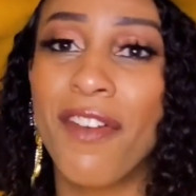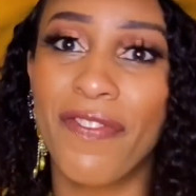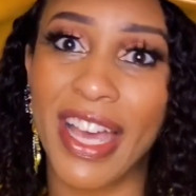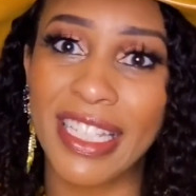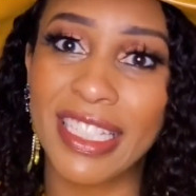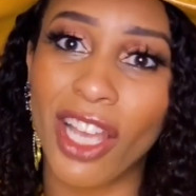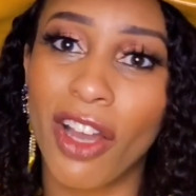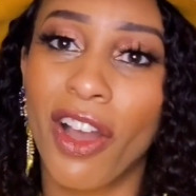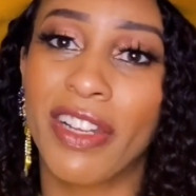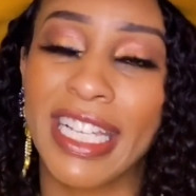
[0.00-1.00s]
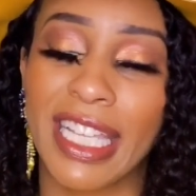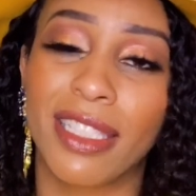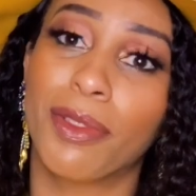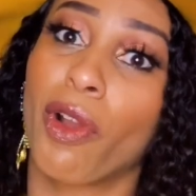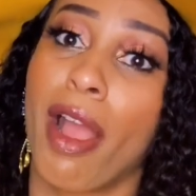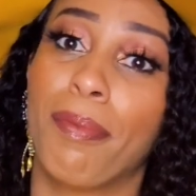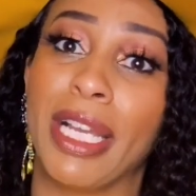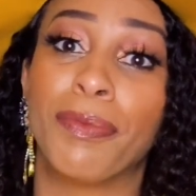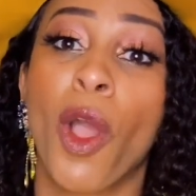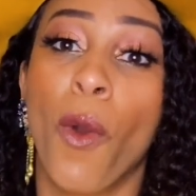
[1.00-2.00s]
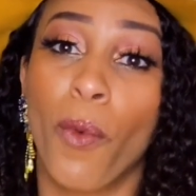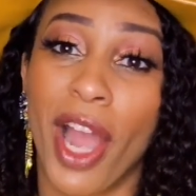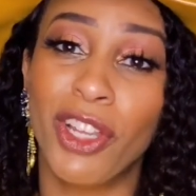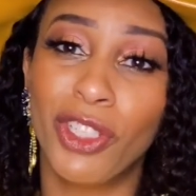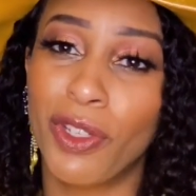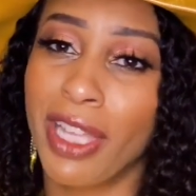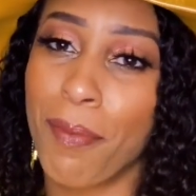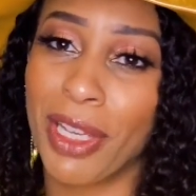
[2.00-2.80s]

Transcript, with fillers: Fellas, y'all go and hit that subscribe button. While you're doing that,